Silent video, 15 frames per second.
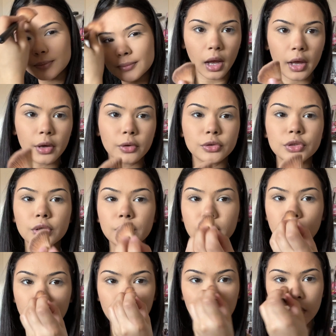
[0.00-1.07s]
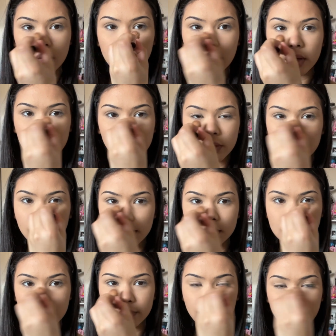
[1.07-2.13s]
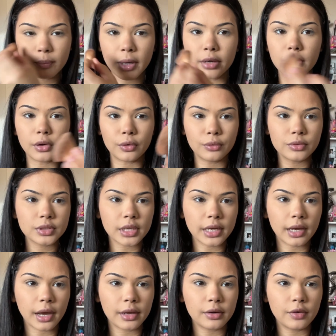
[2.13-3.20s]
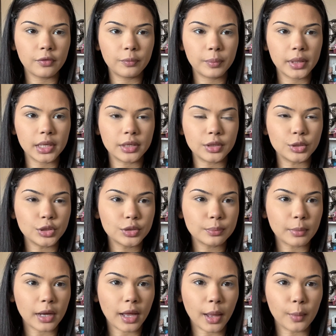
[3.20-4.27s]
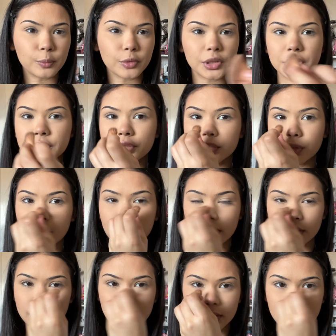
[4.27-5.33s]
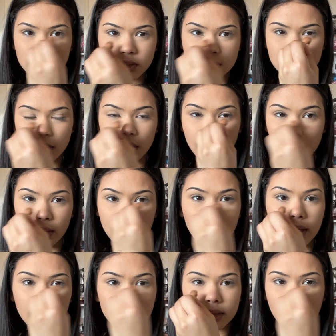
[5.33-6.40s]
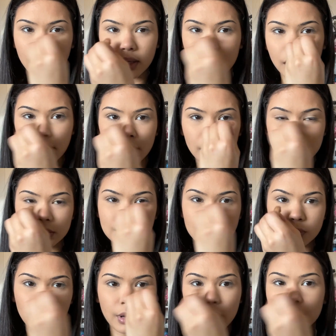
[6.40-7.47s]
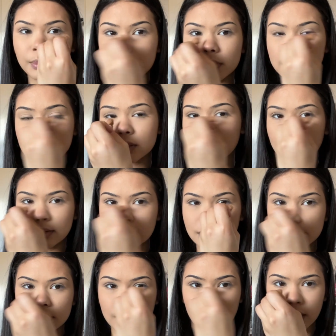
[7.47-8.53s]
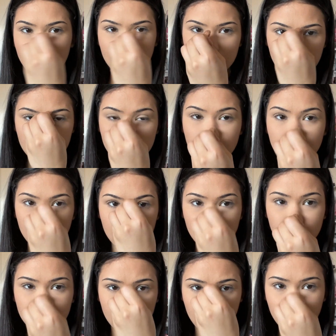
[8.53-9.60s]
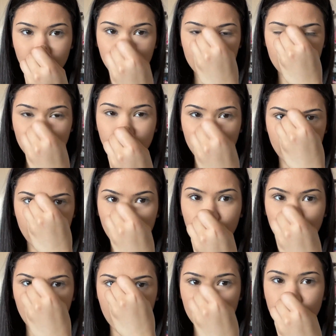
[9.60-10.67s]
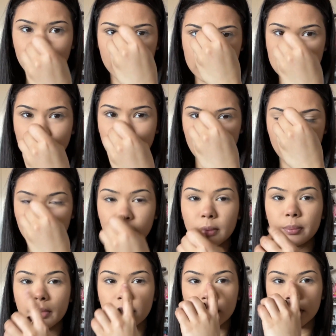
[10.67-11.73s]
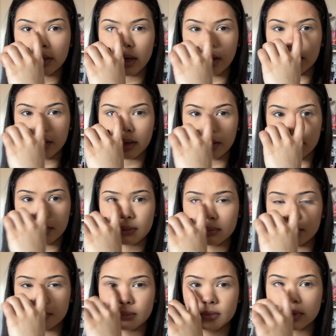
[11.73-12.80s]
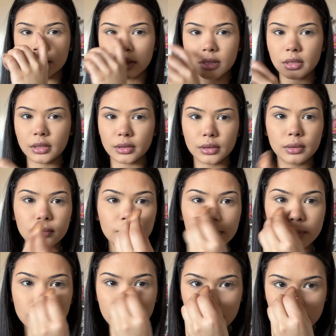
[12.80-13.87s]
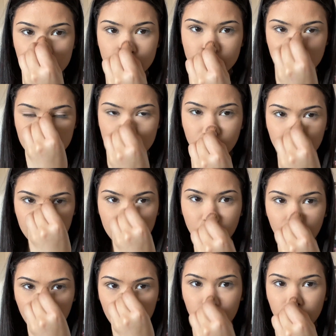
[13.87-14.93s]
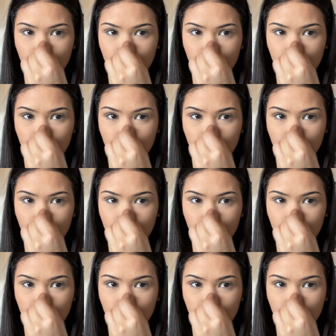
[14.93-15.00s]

I also go on the tip of my nose. I kind of pinch my brush to go like this, and then I swipe side to side, and then I kind of go up and down, but not like to here, just kind of like